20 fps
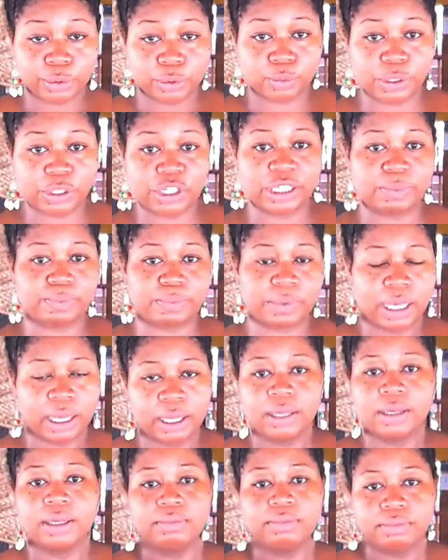which is
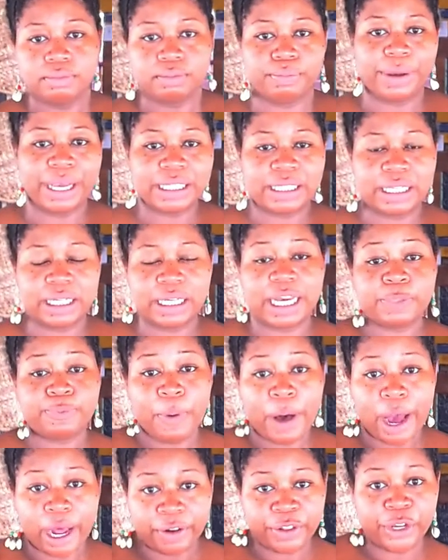basically it's
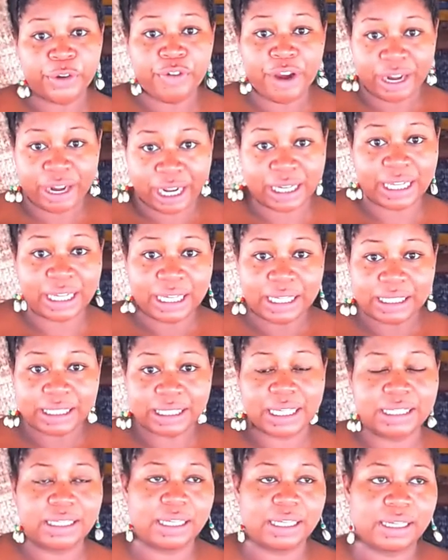part of the Grenadines,
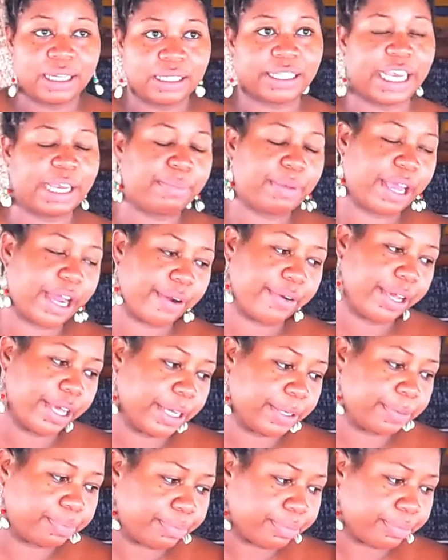is in the same area.